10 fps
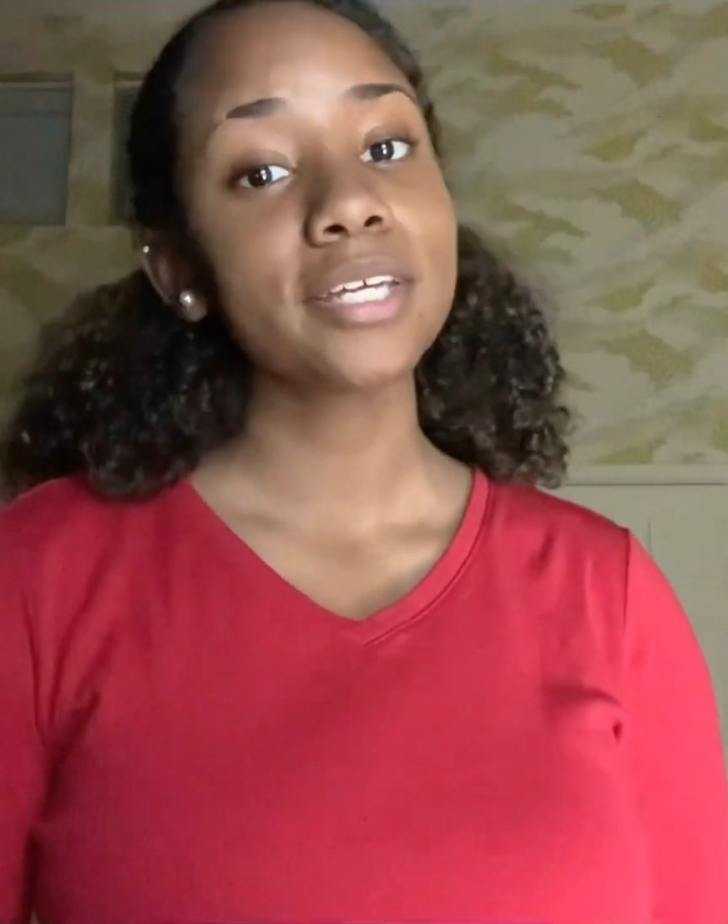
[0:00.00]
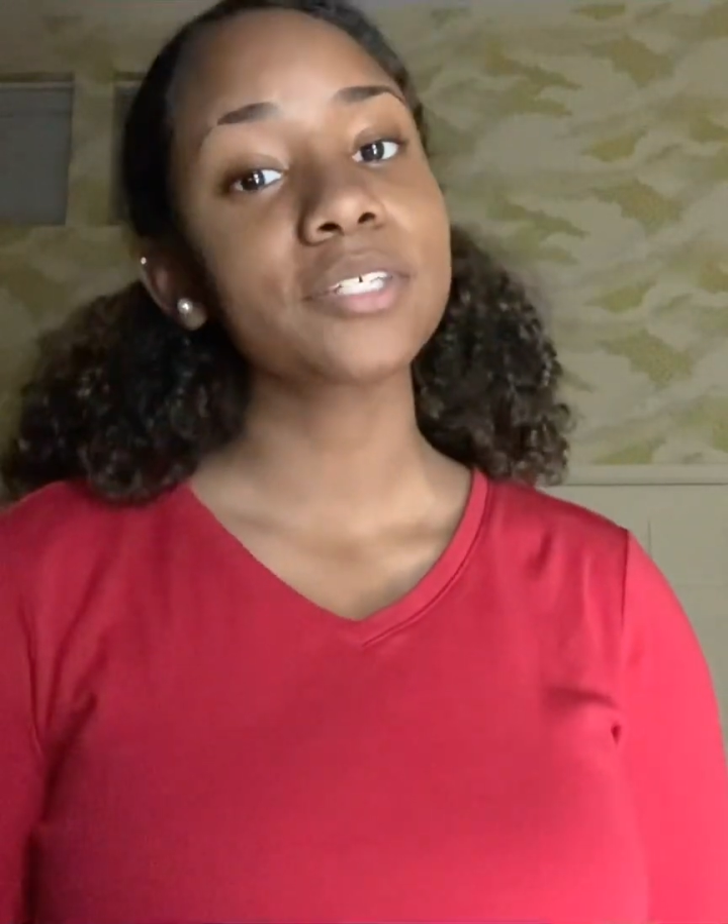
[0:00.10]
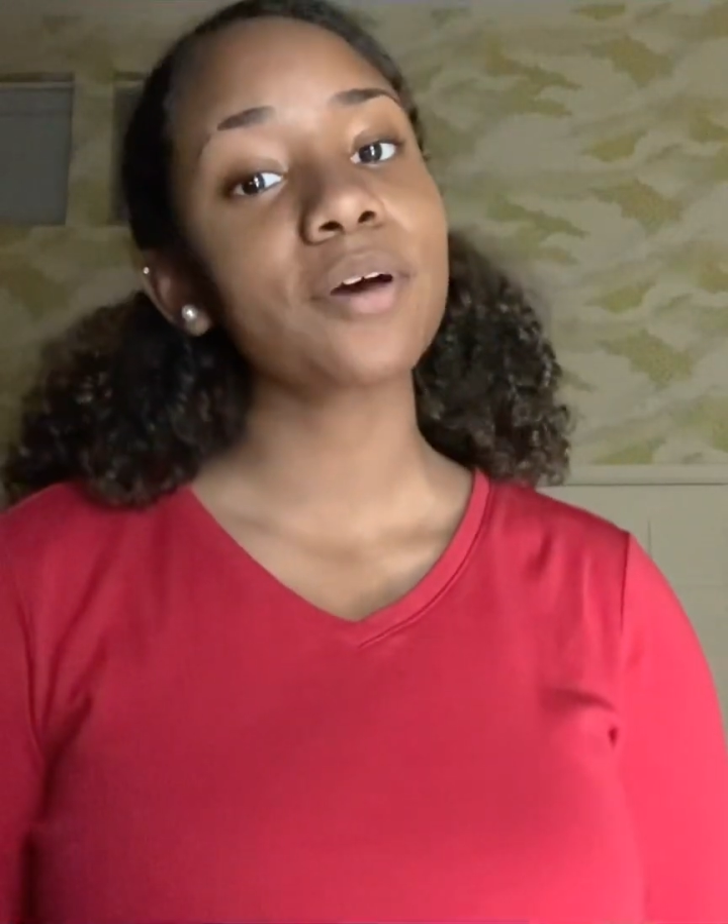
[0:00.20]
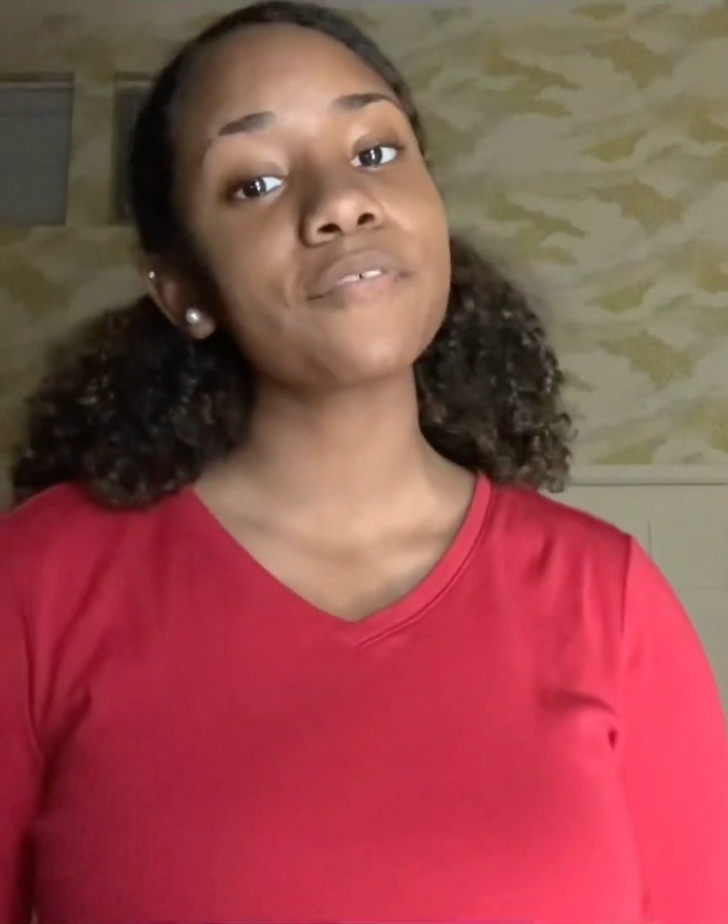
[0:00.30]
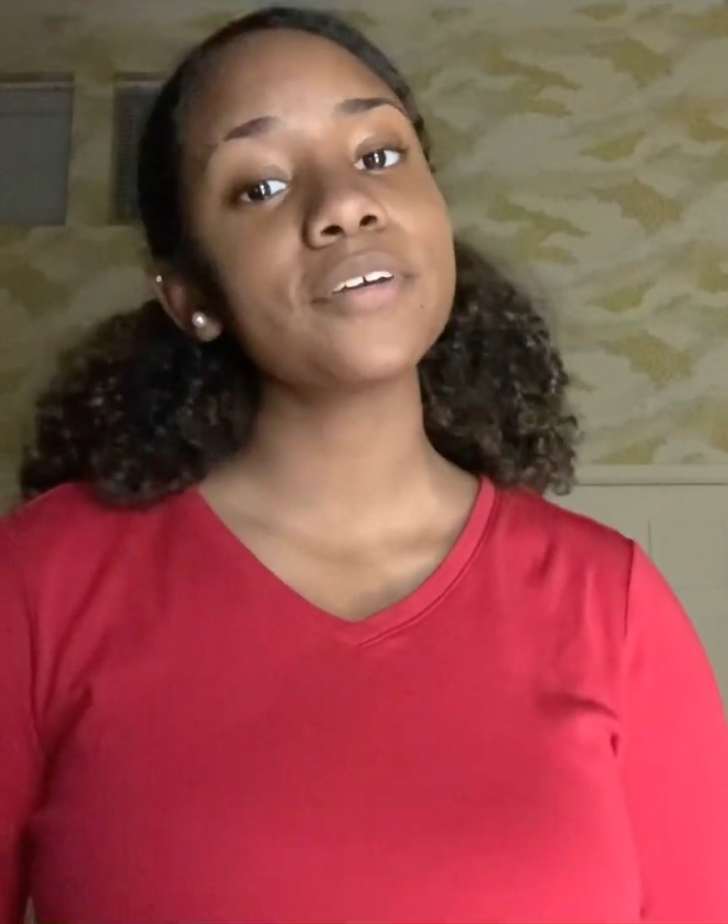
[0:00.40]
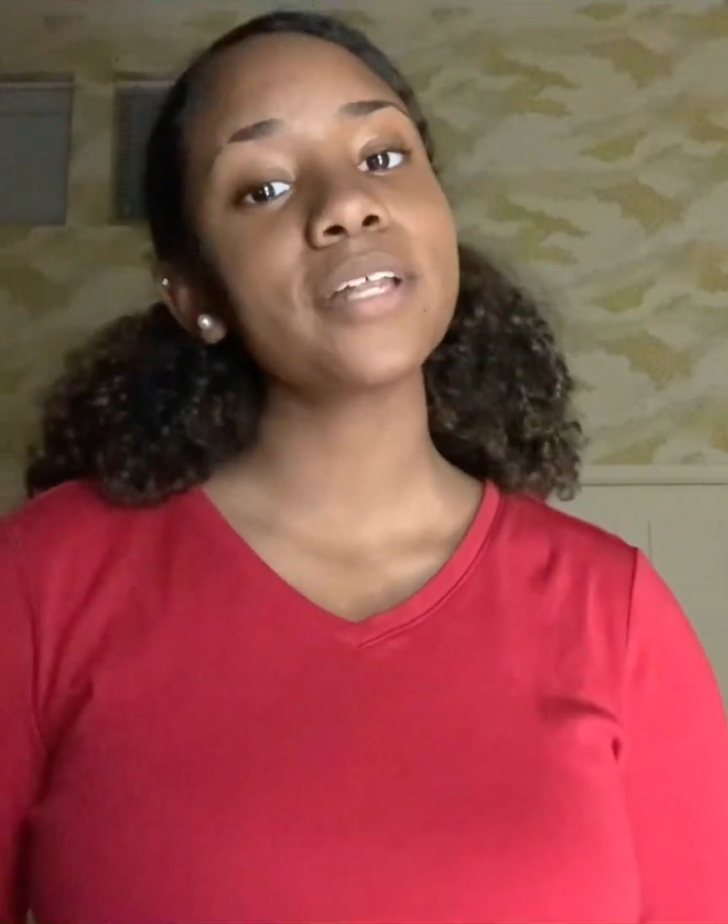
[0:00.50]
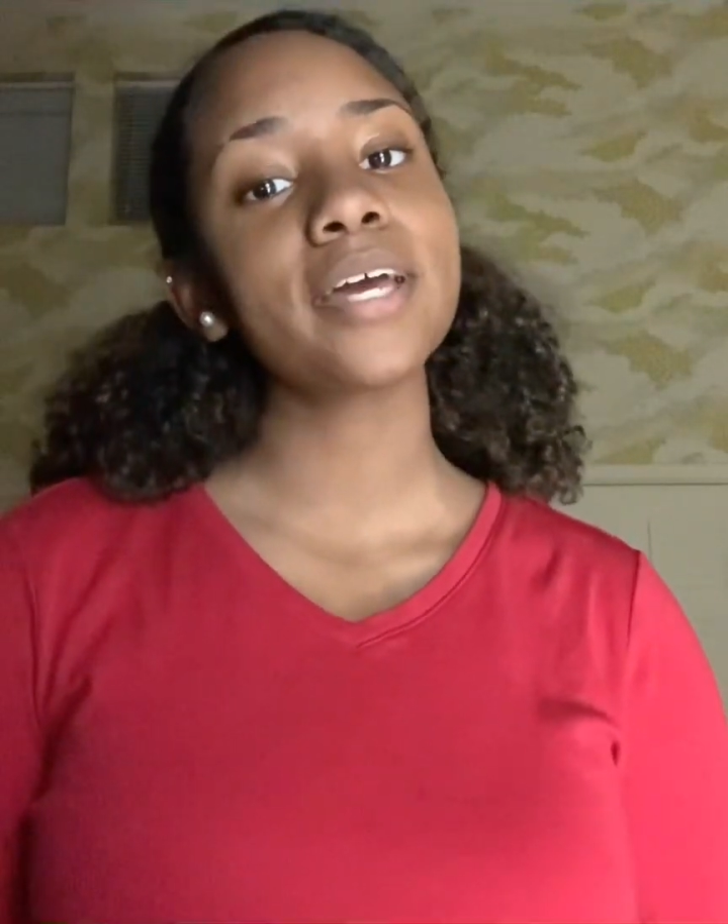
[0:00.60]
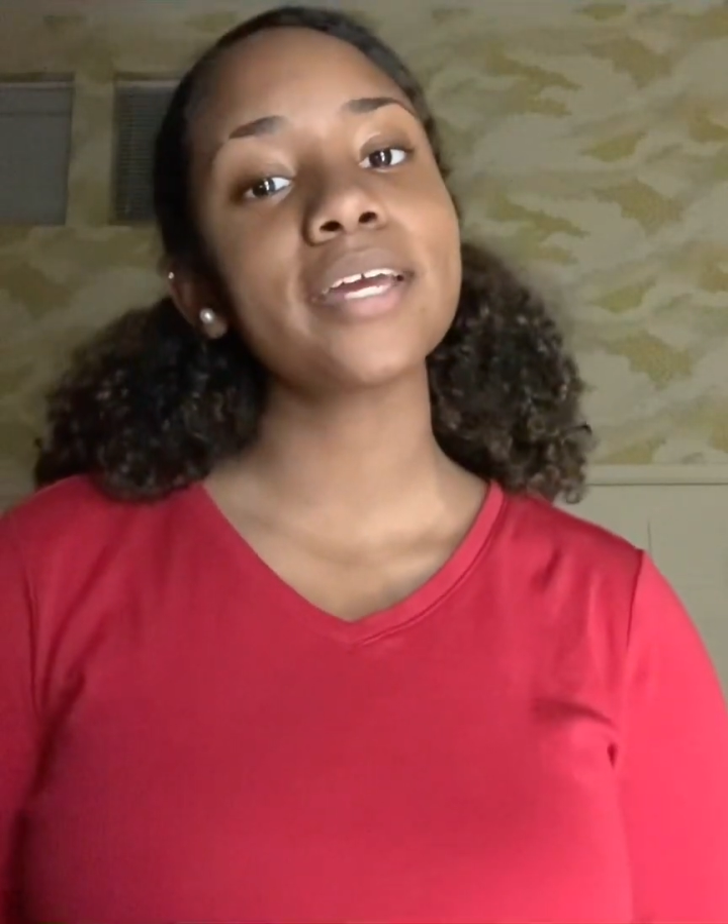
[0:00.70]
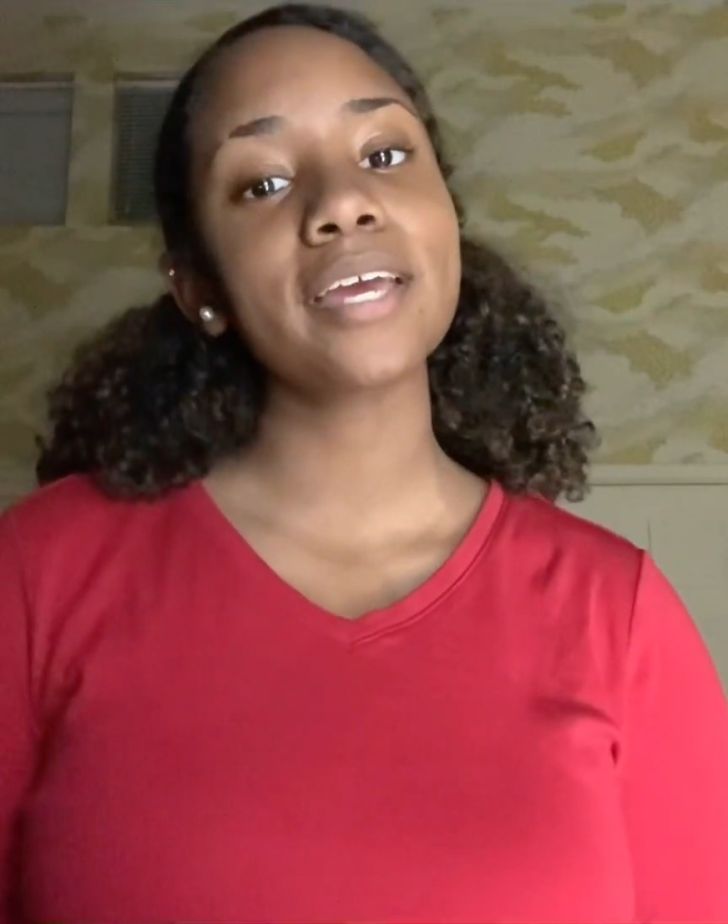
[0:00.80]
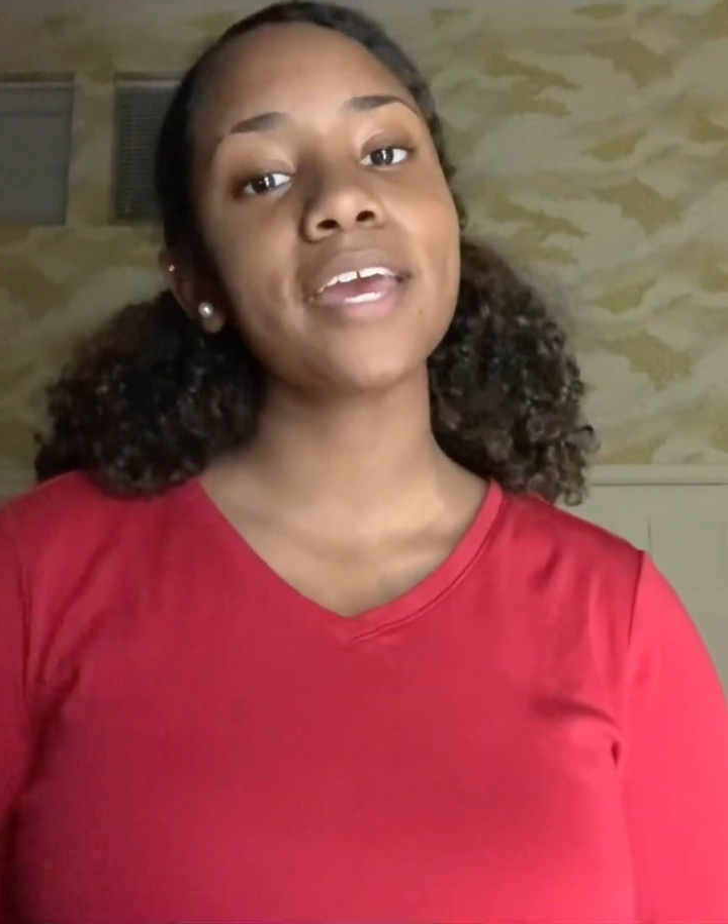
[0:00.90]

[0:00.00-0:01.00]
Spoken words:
So I feel like